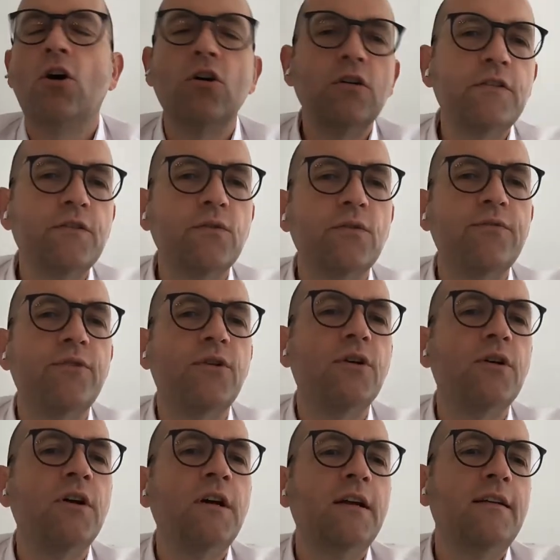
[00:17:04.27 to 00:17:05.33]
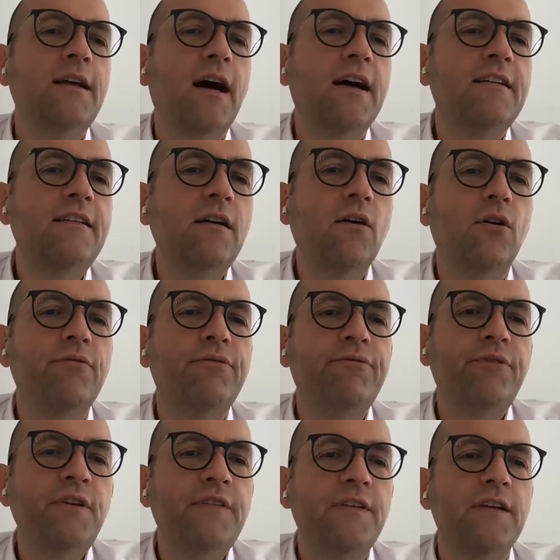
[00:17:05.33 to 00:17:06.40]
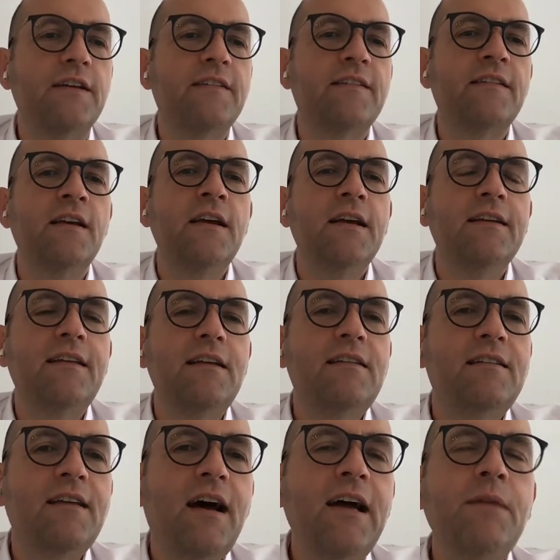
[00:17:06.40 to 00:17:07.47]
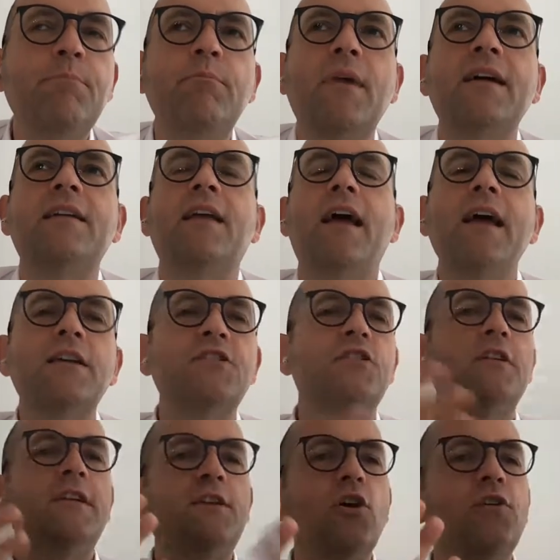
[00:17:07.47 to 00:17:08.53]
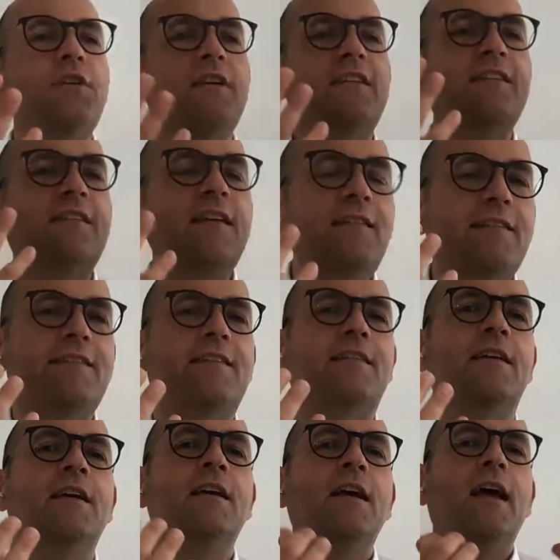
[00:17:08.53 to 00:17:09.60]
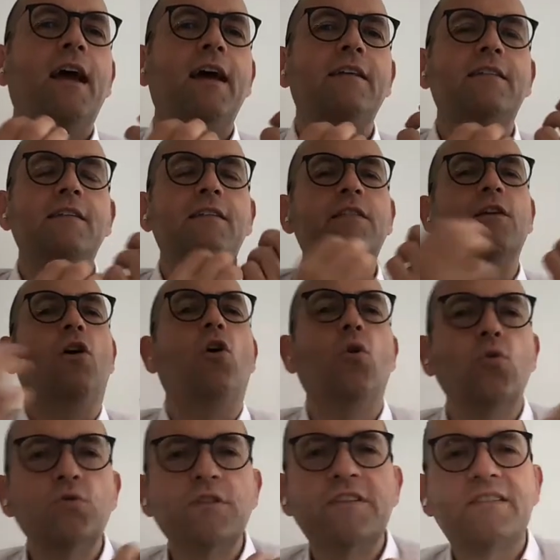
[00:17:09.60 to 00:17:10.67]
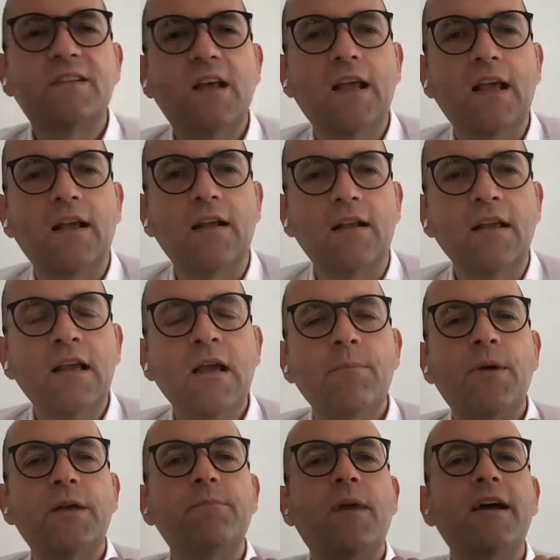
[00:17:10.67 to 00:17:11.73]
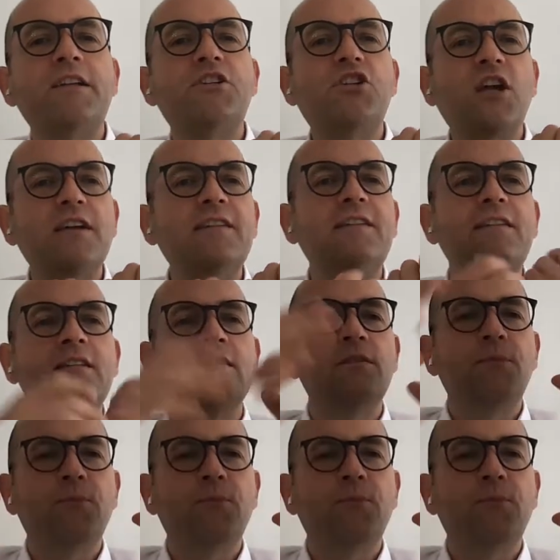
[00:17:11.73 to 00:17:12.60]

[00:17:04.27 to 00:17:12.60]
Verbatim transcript: also for the idea of physics, that time might actually not exist as its own thing, but might just